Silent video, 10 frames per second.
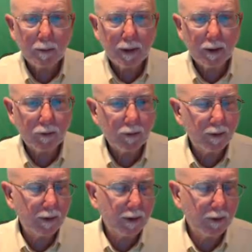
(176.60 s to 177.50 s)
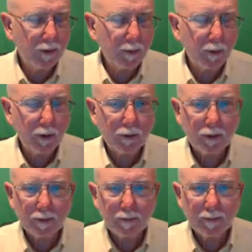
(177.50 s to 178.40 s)
because in some
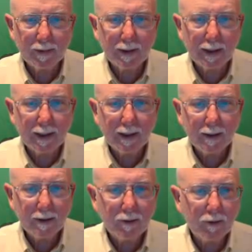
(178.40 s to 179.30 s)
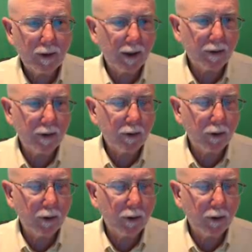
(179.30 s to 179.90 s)
books, this is actually the